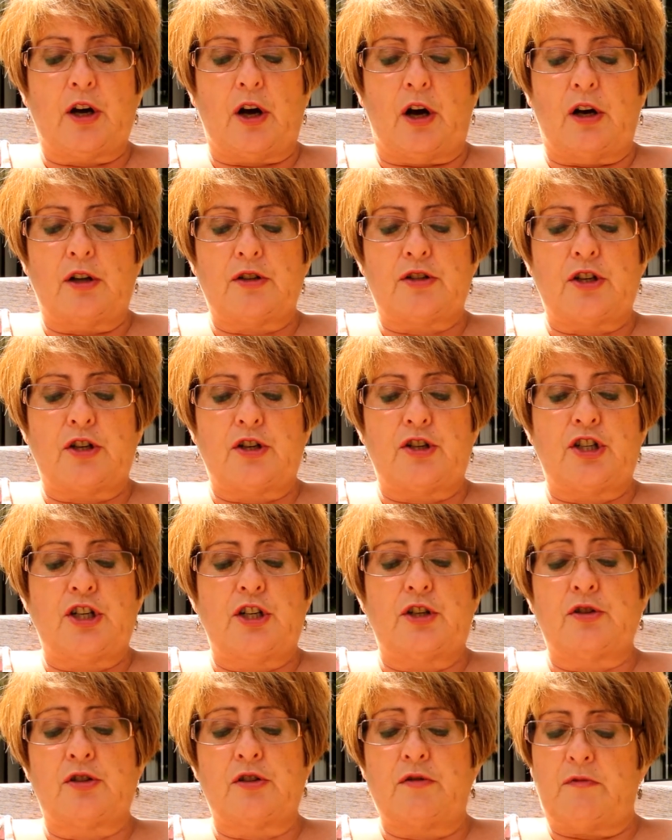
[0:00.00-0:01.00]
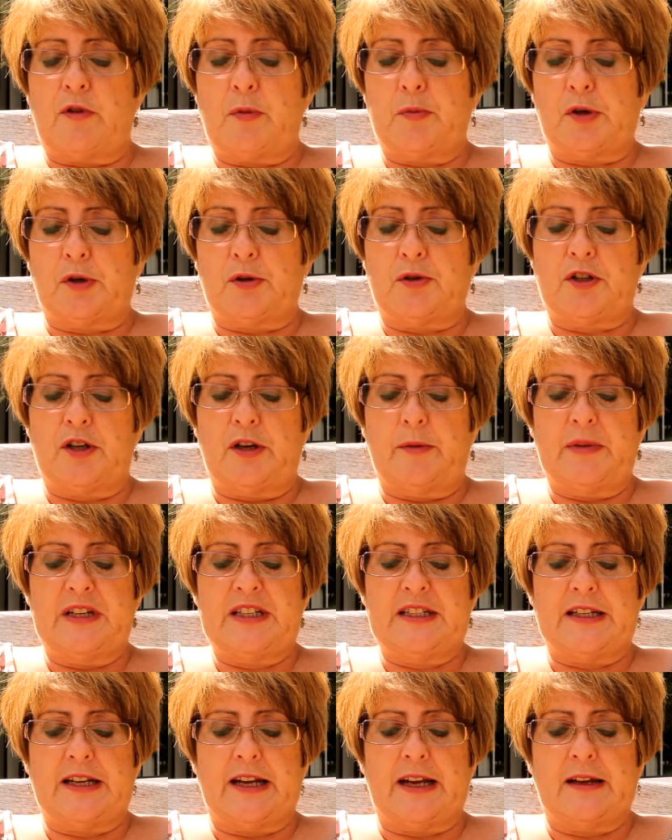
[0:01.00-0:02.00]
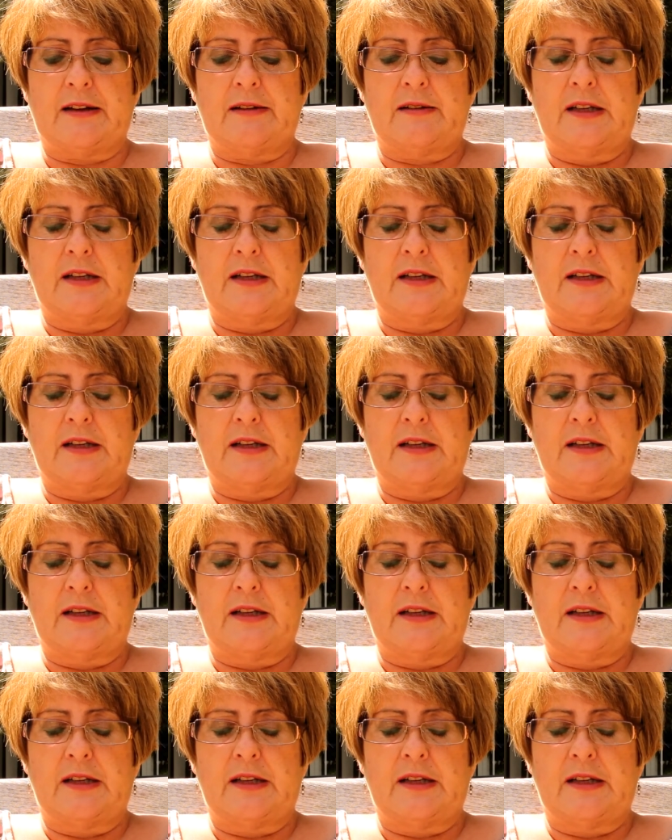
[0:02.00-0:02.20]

cot, she doesn't report her missing.